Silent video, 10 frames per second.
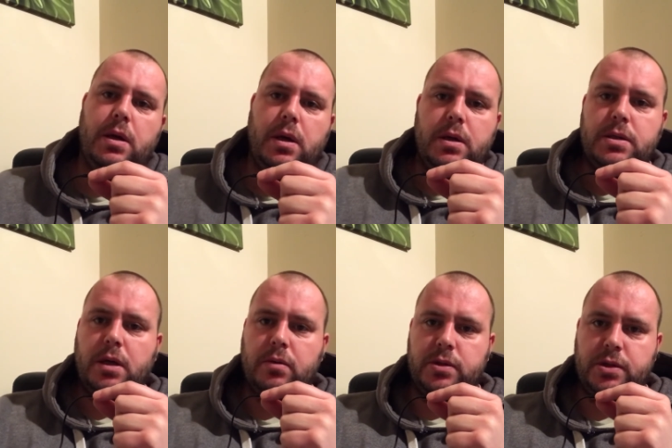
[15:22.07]
So I
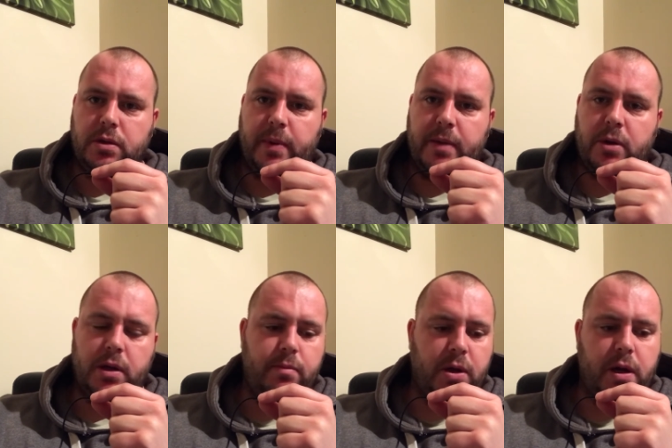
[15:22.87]
want to talk about
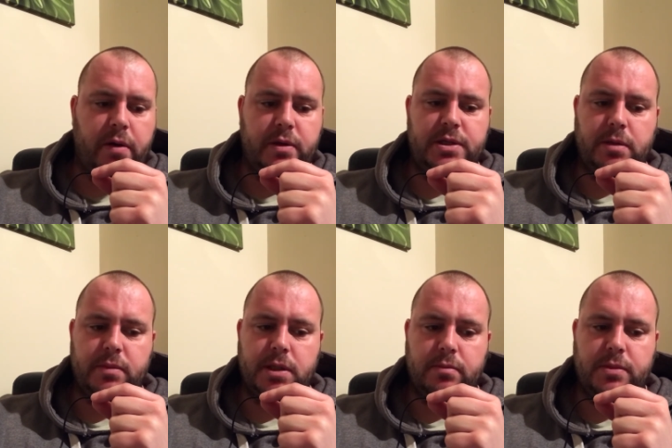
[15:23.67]
my current
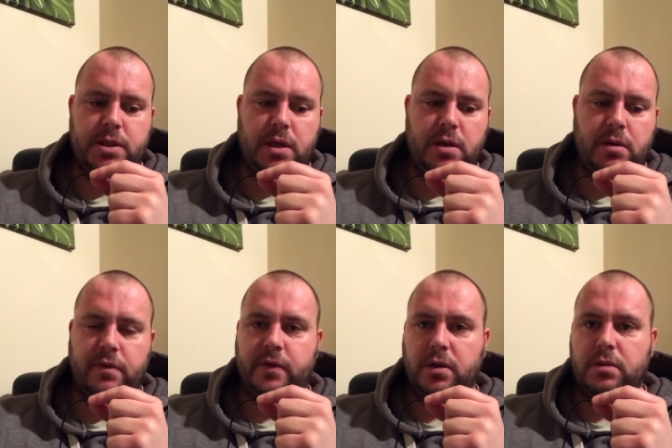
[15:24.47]
symptoms. I've
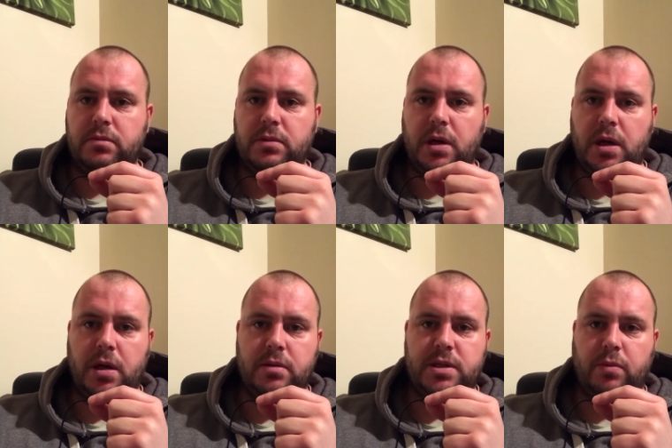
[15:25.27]
got
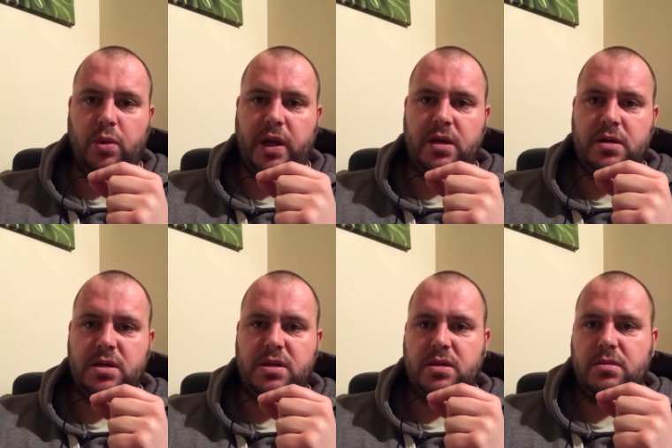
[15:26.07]
some weakness
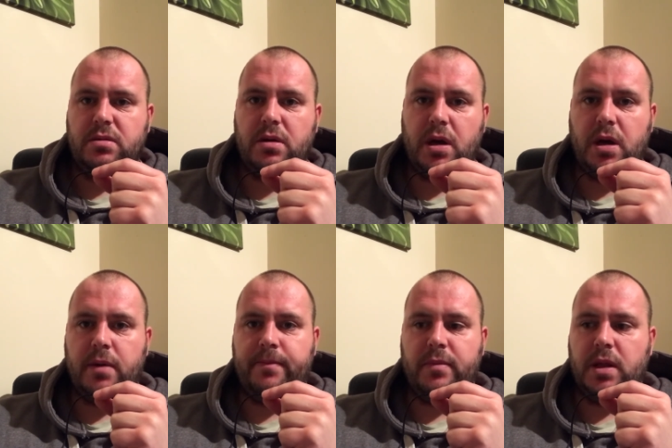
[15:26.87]

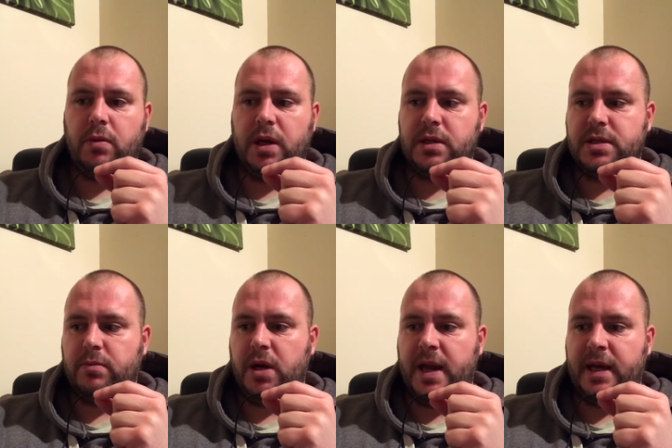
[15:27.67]
in my
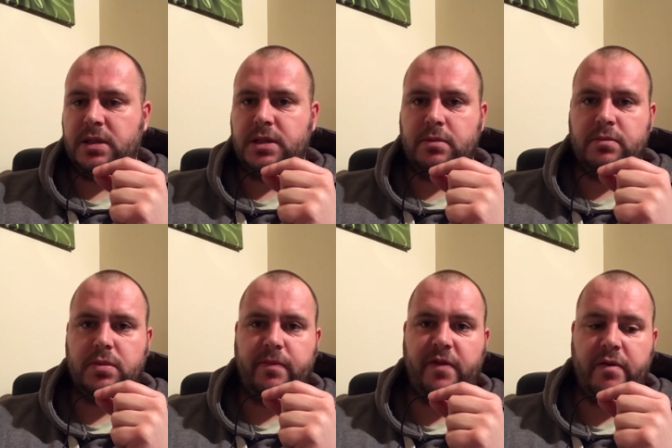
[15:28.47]
legs. I'm
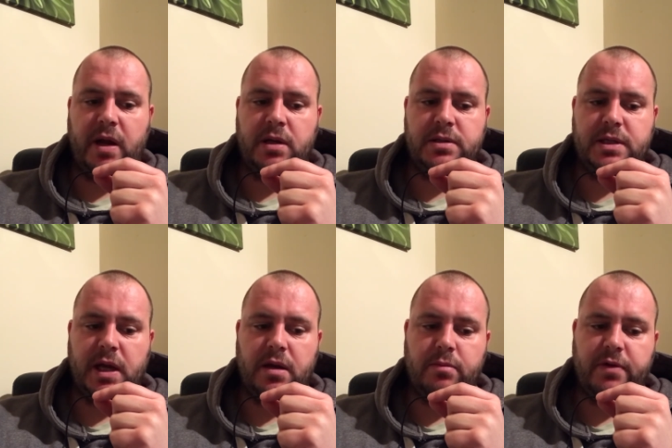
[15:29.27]
very unsteady
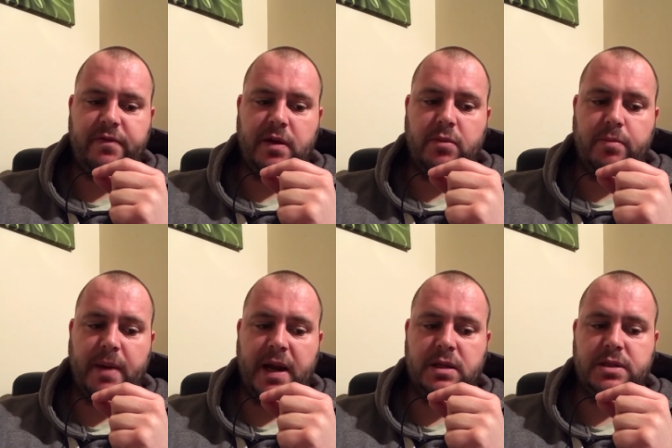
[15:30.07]
on my feet. My
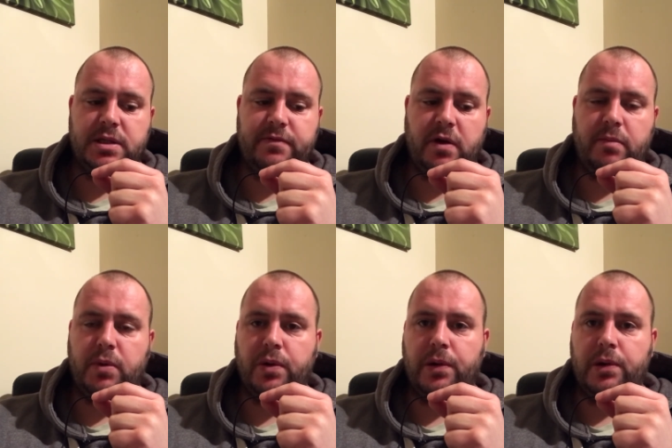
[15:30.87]
balance is very
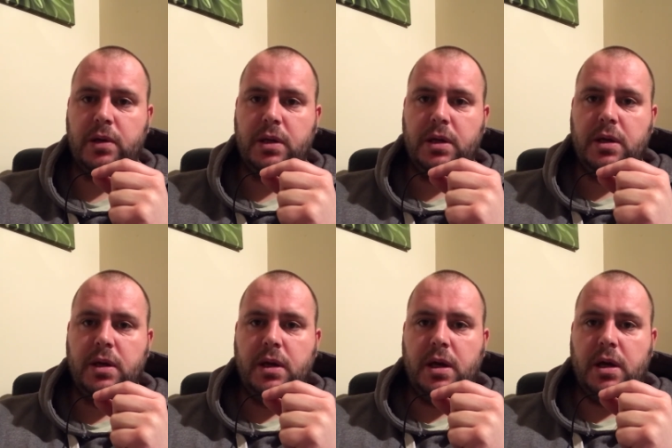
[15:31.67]
poor.
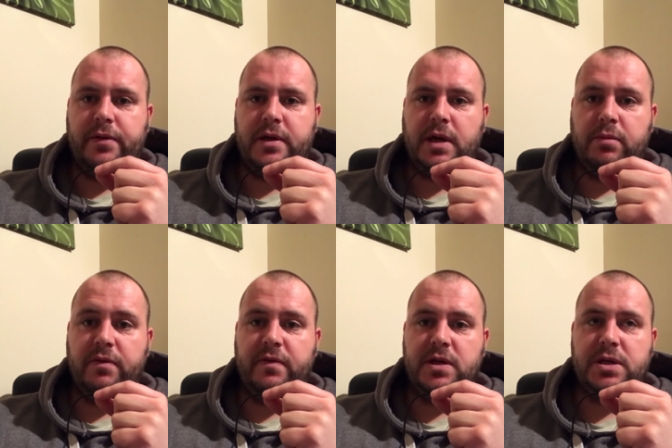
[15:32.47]
The double
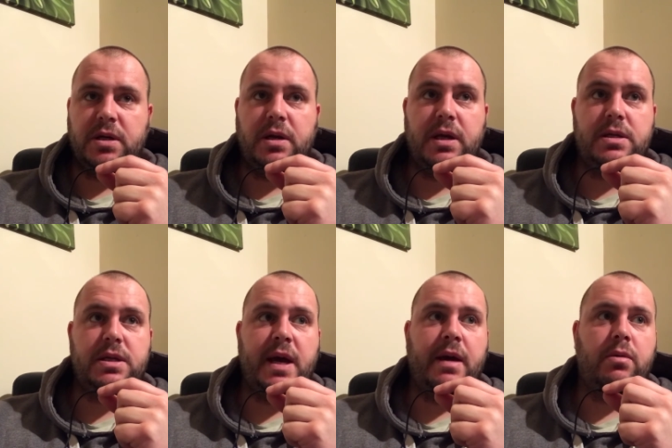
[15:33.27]
vision is
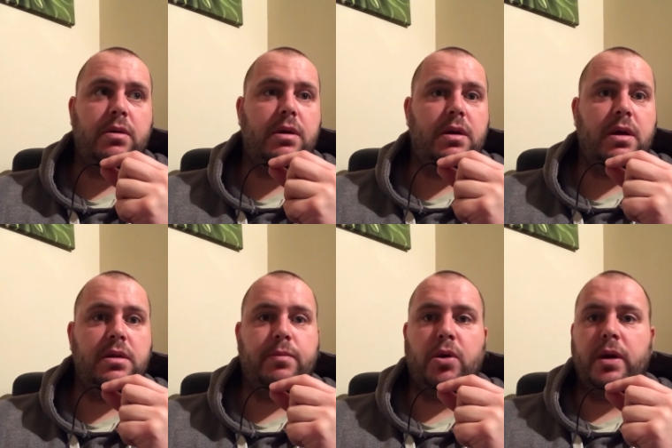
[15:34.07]
now at the
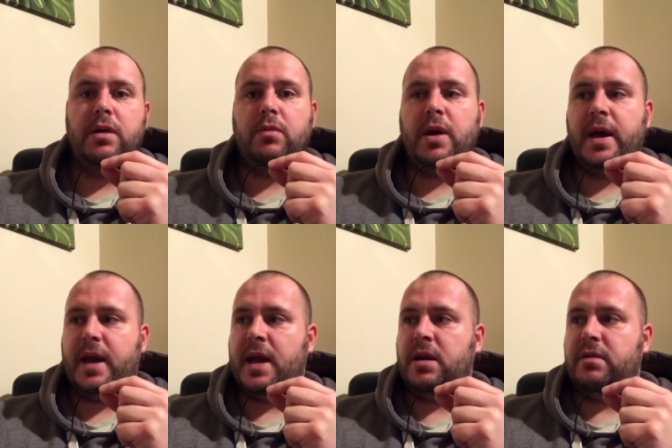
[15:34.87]
point where
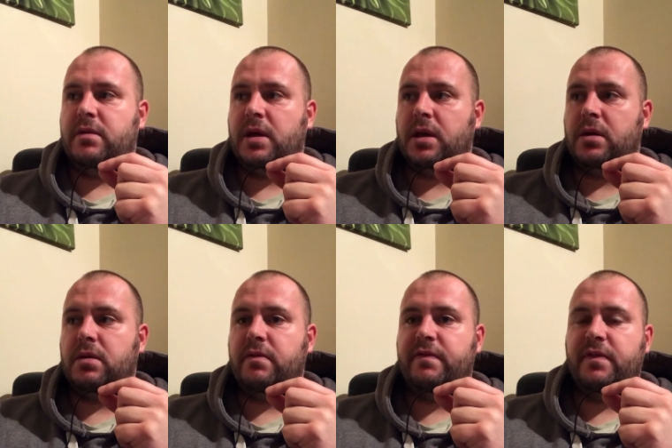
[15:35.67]
anything
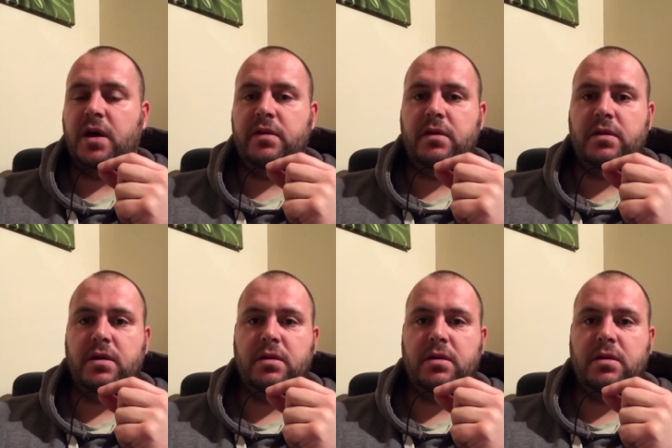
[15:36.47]
further than